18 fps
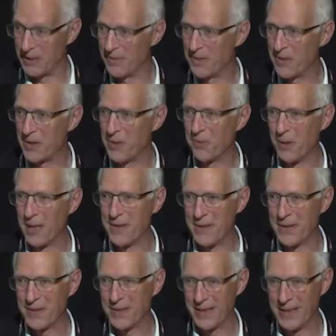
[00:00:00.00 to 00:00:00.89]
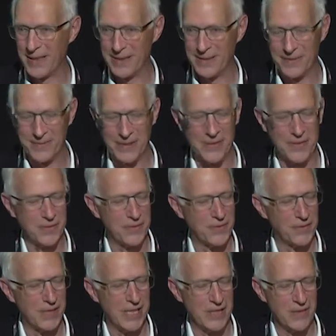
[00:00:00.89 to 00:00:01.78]
and this is why this event
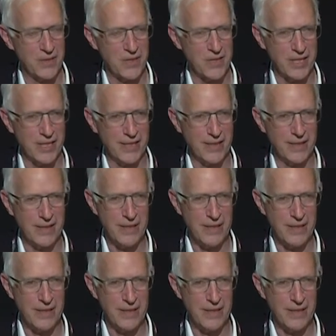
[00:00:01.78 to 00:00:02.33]
was very interesting,